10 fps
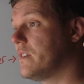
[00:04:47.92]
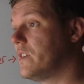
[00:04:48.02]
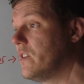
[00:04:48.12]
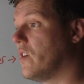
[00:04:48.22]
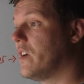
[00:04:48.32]

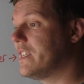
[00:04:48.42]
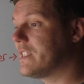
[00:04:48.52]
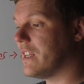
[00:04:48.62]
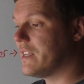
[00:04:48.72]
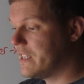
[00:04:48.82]
you know,
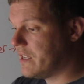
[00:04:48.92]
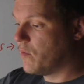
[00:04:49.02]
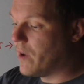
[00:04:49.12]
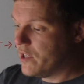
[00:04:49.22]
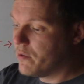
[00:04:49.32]
it's like
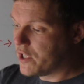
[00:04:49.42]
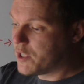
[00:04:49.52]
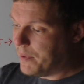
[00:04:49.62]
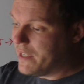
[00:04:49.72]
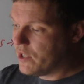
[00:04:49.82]
when you
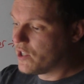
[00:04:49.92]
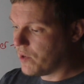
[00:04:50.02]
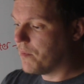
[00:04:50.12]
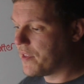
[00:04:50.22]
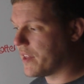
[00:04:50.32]
spin
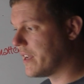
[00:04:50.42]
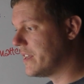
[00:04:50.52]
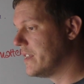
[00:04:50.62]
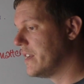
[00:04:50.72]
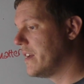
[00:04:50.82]

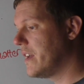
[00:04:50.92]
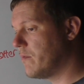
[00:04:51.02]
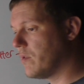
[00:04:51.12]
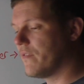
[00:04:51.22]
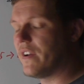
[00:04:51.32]
something,
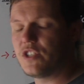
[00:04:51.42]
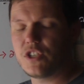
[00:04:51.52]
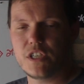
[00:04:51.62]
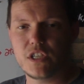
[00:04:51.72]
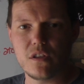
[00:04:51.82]
it will
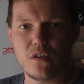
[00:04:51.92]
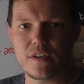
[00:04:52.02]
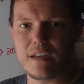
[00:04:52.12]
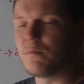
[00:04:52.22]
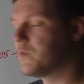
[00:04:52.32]
eventually slow
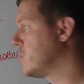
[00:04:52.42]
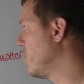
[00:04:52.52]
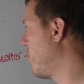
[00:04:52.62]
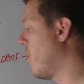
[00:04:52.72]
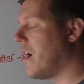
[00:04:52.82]
down.
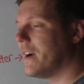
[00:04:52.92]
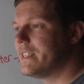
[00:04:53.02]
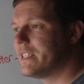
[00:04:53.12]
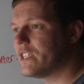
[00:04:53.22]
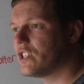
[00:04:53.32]
So why
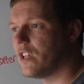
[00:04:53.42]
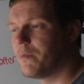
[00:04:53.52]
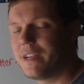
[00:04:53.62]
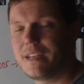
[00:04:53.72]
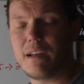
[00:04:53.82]
is it
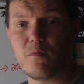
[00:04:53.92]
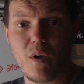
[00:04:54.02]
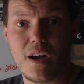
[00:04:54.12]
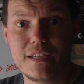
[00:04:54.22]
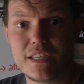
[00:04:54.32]
slowing down?
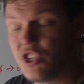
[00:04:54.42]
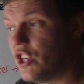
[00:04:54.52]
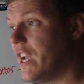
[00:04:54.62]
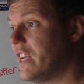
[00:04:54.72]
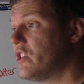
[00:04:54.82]
Why is it
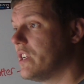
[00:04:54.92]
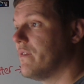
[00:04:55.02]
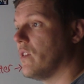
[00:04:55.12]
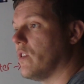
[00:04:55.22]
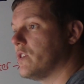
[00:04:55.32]

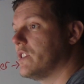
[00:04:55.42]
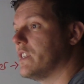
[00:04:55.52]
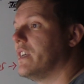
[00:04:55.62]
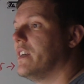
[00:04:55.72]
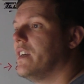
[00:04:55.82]
changing
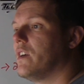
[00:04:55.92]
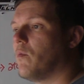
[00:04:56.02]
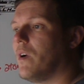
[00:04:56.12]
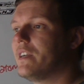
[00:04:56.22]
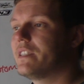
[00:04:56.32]
velocity?
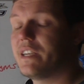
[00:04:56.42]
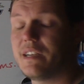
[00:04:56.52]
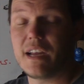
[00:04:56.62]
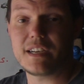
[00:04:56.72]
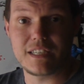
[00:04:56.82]
Why is it
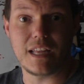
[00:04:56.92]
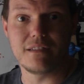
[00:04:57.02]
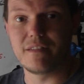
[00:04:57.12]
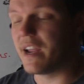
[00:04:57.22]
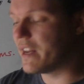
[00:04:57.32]

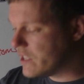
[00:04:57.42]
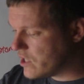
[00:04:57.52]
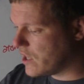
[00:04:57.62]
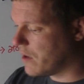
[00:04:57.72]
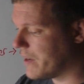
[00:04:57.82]
accelerating? It's
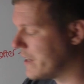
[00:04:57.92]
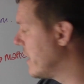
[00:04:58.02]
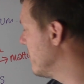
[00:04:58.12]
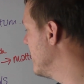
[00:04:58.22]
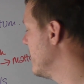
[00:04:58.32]
slowing
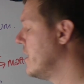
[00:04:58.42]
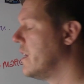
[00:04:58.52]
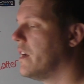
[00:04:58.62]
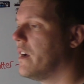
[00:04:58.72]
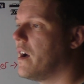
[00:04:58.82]
down.
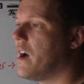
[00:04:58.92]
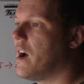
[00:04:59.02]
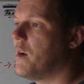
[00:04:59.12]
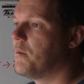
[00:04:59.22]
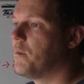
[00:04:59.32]

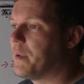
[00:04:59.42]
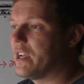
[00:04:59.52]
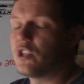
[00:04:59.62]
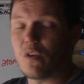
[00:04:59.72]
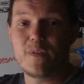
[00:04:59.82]
Um,
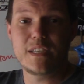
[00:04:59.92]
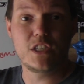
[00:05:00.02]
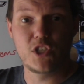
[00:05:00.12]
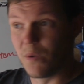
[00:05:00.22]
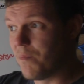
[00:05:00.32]
because
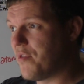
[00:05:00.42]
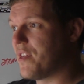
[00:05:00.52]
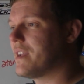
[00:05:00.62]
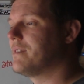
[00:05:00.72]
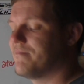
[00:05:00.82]
obviously
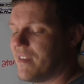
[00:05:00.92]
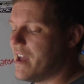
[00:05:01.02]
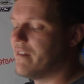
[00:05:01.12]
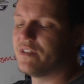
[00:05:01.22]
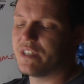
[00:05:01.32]
something, air